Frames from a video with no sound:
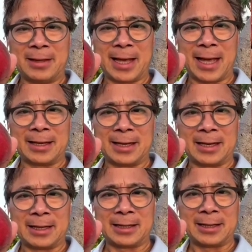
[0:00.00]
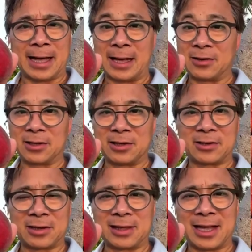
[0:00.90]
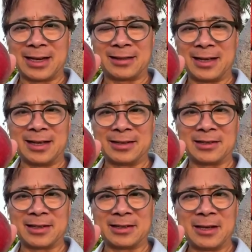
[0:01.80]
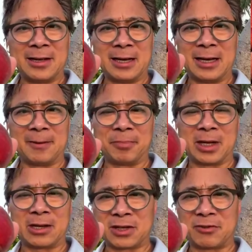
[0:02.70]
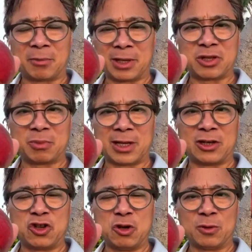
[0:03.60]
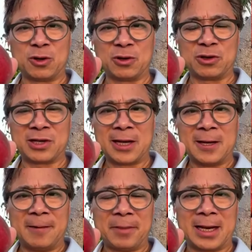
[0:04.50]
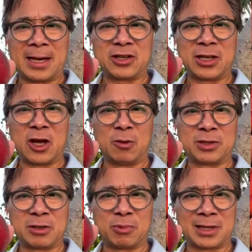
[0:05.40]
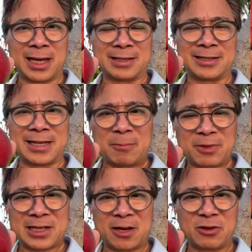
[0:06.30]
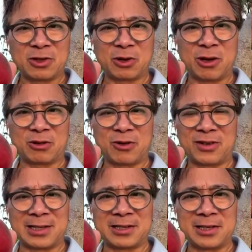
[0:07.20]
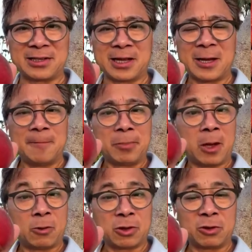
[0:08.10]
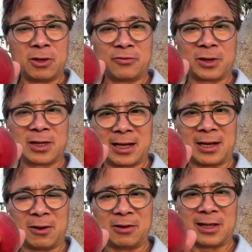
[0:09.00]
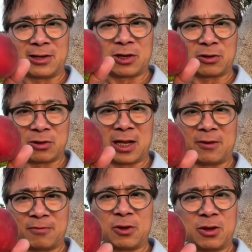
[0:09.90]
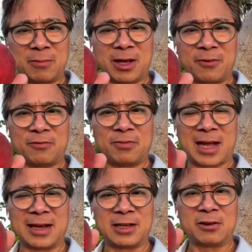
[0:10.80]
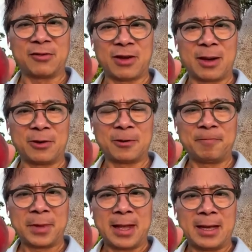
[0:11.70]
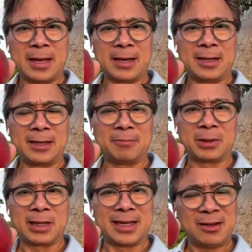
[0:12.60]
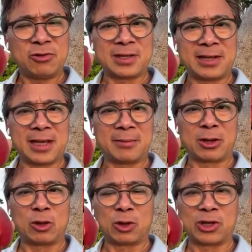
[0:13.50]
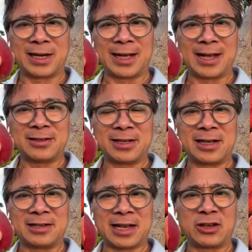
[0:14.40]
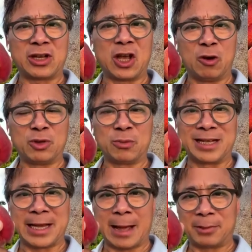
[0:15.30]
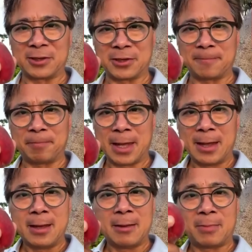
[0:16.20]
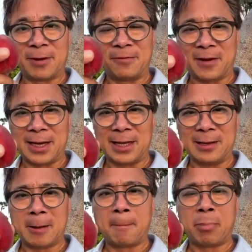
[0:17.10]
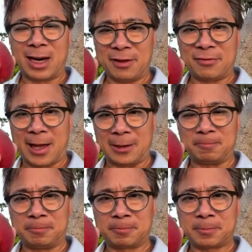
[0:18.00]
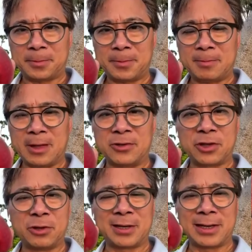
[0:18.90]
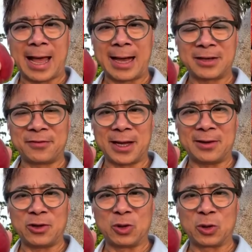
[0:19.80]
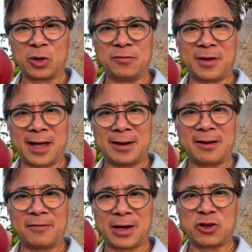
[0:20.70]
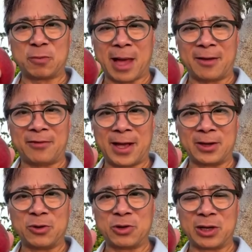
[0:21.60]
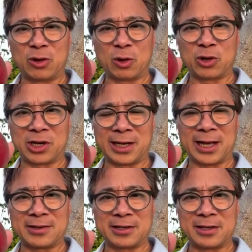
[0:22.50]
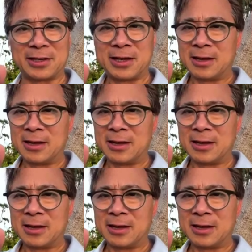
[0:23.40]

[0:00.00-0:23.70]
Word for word: that uh, actually does a lot of things. It um, cuts off the blood supply to tumors. It actually helps to protect stem cells, your health defenses. Also good for gut health, and it's also got a good amount of dietary fiber uh, but the interesting thing about chlorogenic acid is it actually helps your metabolism by fighting body fat. So you can activate your good fat and fight your bad fat using chlorogenic acid.